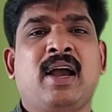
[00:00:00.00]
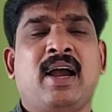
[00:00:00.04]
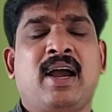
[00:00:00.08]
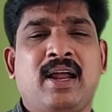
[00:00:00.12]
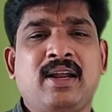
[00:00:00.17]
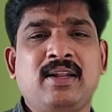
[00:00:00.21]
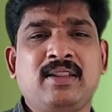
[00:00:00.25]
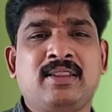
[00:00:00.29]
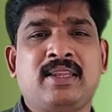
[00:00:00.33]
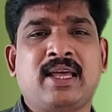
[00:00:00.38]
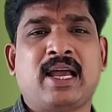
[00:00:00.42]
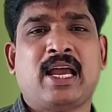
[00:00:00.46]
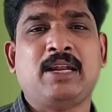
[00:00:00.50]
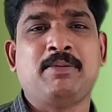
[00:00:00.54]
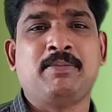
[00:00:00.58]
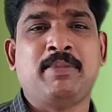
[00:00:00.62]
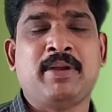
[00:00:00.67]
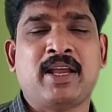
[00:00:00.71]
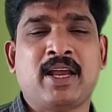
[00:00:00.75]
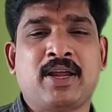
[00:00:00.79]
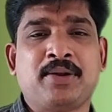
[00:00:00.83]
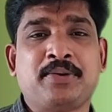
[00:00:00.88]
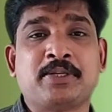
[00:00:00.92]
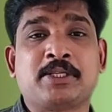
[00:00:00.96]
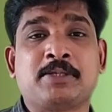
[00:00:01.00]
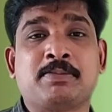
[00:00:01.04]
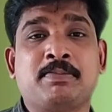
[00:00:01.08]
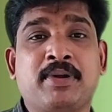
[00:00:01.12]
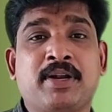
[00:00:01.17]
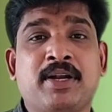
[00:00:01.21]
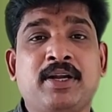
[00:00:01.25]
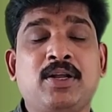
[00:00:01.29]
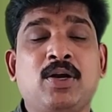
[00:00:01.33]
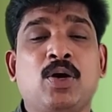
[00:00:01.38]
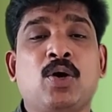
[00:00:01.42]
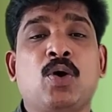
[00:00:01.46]
and that began to
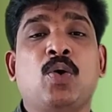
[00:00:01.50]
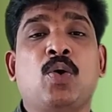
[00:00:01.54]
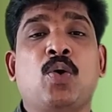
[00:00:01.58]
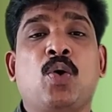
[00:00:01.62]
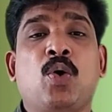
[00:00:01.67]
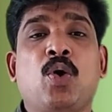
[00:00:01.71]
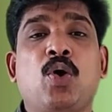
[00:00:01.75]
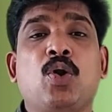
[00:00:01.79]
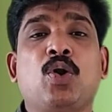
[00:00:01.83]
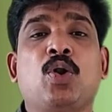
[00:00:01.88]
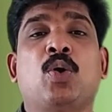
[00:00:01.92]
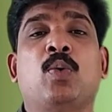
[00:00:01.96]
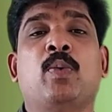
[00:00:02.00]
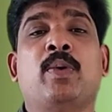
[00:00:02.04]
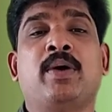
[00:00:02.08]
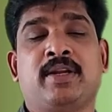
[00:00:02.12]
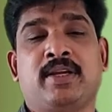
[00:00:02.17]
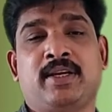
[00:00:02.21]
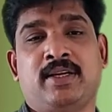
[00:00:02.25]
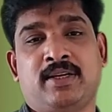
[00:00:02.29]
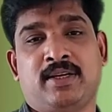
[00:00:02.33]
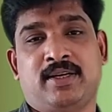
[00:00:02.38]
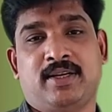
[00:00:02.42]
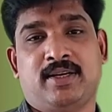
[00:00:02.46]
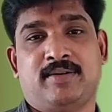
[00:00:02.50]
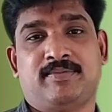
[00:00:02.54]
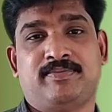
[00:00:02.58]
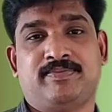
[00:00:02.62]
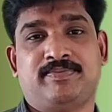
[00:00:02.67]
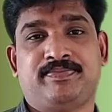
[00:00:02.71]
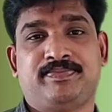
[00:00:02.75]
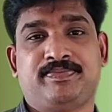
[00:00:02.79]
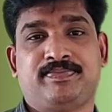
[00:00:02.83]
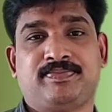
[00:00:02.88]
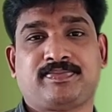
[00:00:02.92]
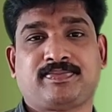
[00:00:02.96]
spread all over India.
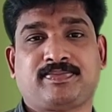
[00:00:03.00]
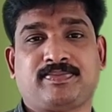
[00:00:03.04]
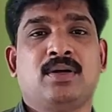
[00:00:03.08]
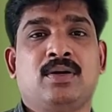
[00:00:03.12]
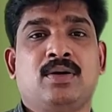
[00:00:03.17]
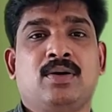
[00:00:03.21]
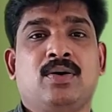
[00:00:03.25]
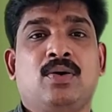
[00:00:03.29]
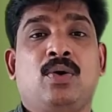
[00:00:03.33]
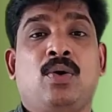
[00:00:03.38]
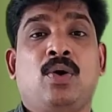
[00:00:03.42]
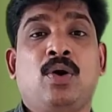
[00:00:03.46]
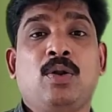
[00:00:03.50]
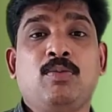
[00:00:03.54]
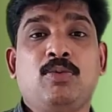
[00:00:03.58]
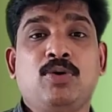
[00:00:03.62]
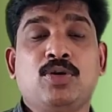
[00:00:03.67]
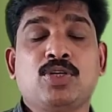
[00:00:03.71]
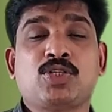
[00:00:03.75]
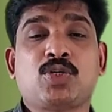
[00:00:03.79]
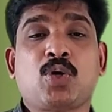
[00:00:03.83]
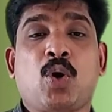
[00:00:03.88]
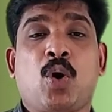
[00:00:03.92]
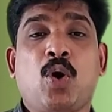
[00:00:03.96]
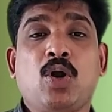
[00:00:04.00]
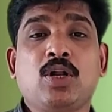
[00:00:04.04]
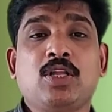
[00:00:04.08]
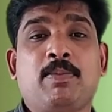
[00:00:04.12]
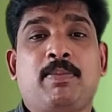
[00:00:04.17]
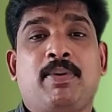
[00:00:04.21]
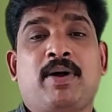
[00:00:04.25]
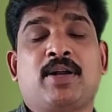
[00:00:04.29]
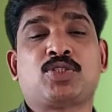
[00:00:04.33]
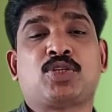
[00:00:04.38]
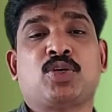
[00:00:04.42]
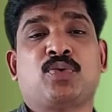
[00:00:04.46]
Almost all the parts